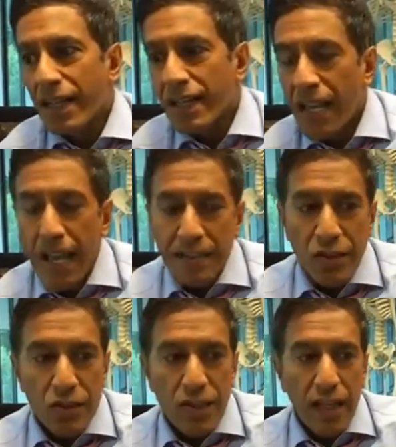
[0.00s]
Yeah, it's
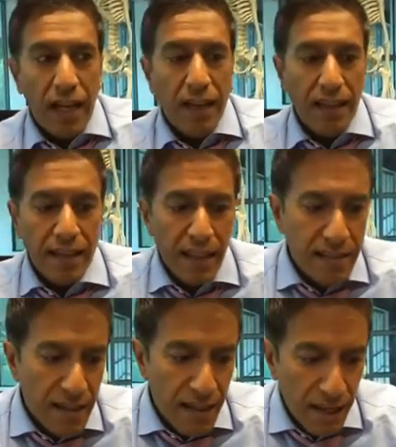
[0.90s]
interesting, and I think
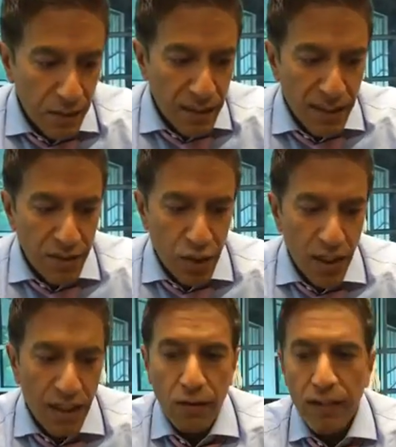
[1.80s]
that I don't think it's
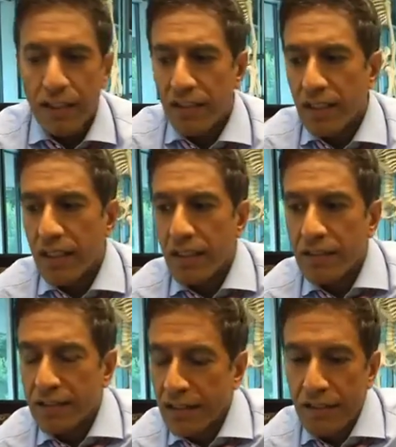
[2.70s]
cheating. I don't think
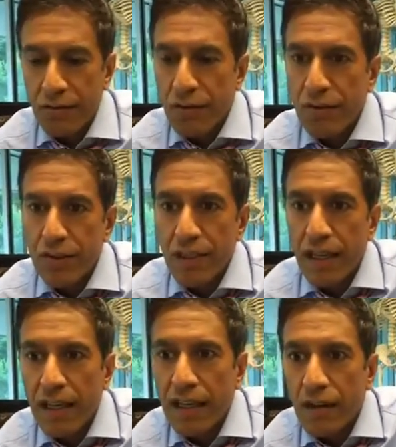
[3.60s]
it's introducing
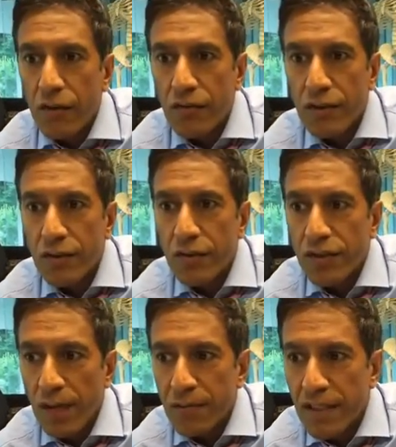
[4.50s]
an artificial
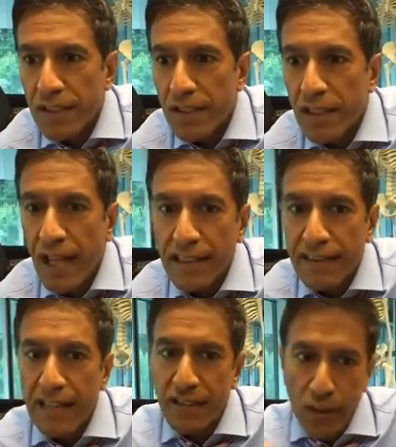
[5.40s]
substance, and not that
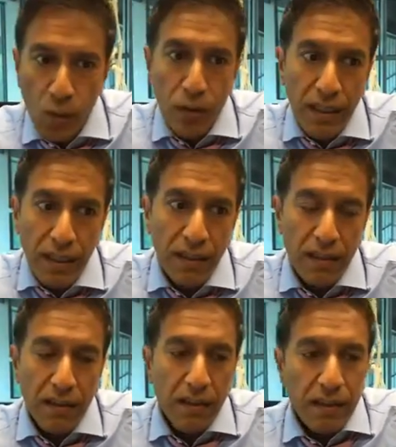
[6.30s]
that's the only
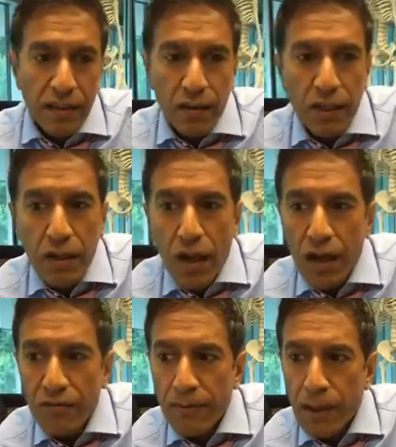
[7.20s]

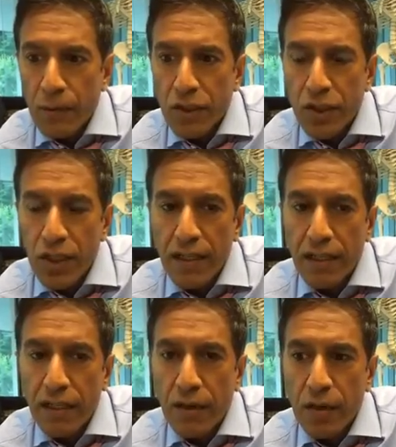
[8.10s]
line by which cheating
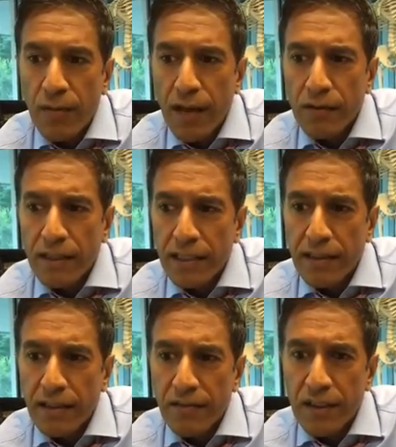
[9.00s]
can occur. But I don't think
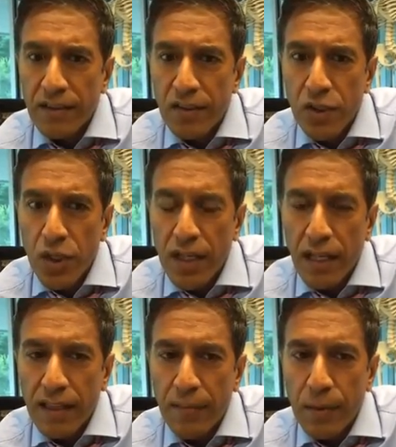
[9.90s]
of this as cheating.
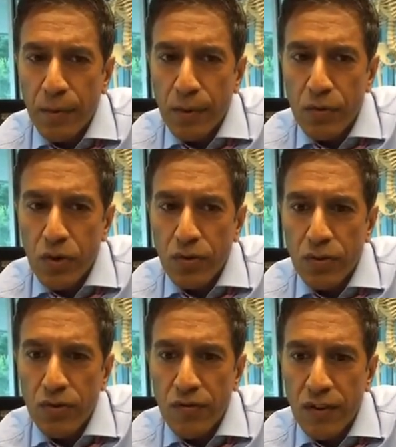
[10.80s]
I think people use all
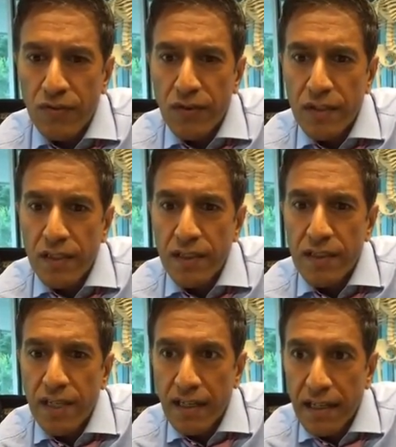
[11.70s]
sorts of different
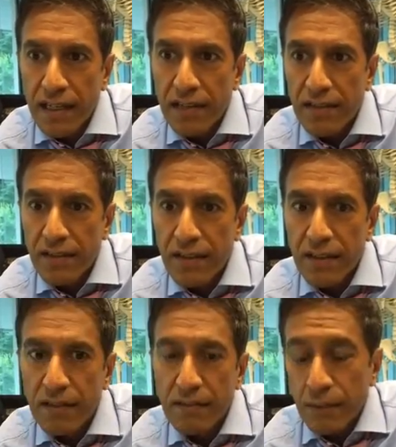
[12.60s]
techniques,
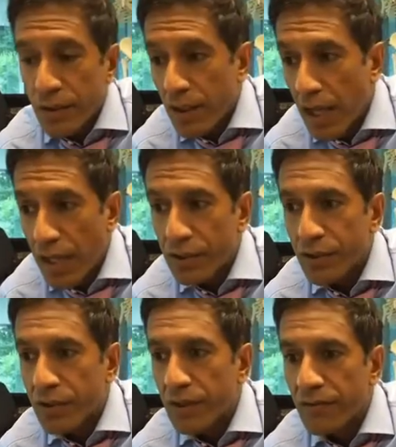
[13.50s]

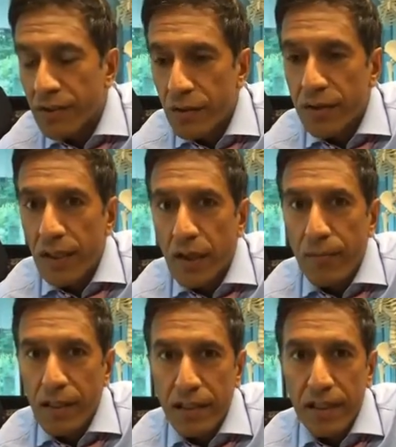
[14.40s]
massage, physical
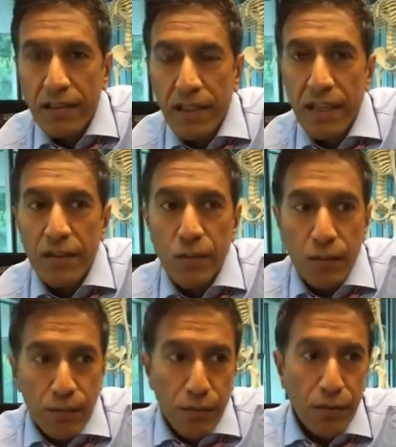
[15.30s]
therapy, and things like that to
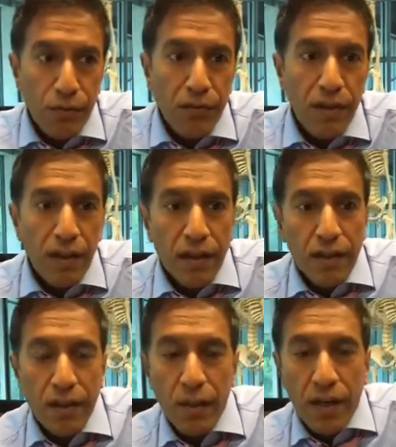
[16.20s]
improve
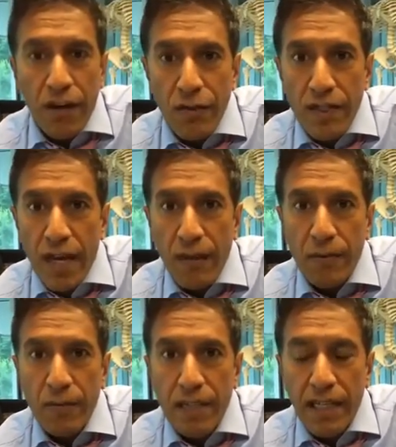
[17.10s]
their recovery time
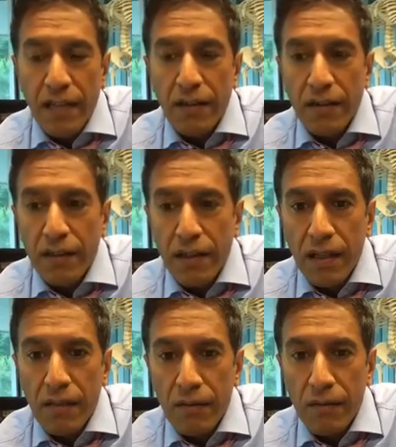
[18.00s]
in particular,
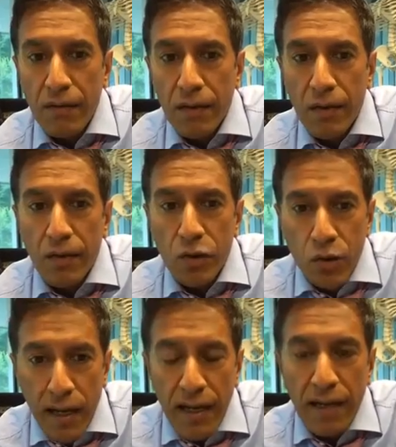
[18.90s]
and their
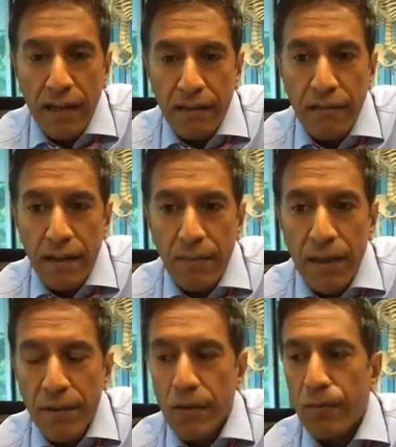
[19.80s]
training, and then
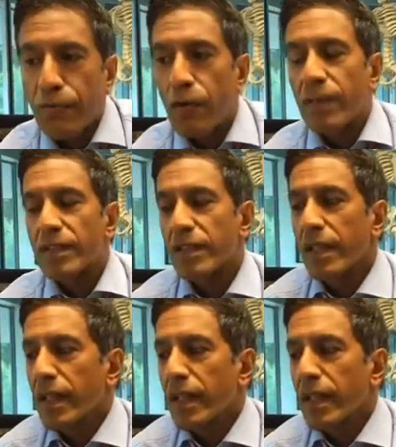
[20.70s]
maybe their performance.